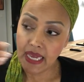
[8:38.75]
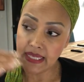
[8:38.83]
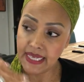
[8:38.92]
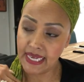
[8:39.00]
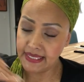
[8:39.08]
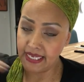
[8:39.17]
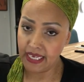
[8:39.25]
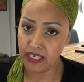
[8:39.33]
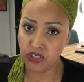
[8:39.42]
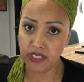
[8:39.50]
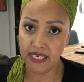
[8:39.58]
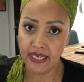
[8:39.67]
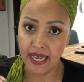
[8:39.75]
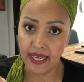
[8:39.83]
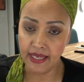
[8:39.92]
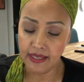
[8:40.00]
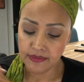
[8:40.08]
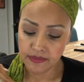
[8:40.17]
That agent
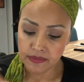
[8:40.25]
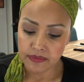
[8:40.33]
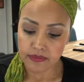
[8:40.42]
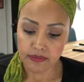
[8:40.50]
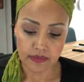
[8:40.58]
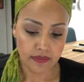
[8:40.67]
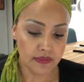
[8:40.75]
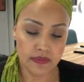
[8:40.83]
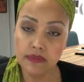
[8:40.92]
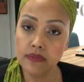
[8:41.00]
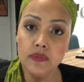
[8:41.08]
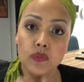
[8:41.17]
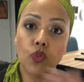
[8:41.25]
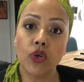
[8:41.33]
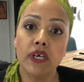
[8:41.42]
and we're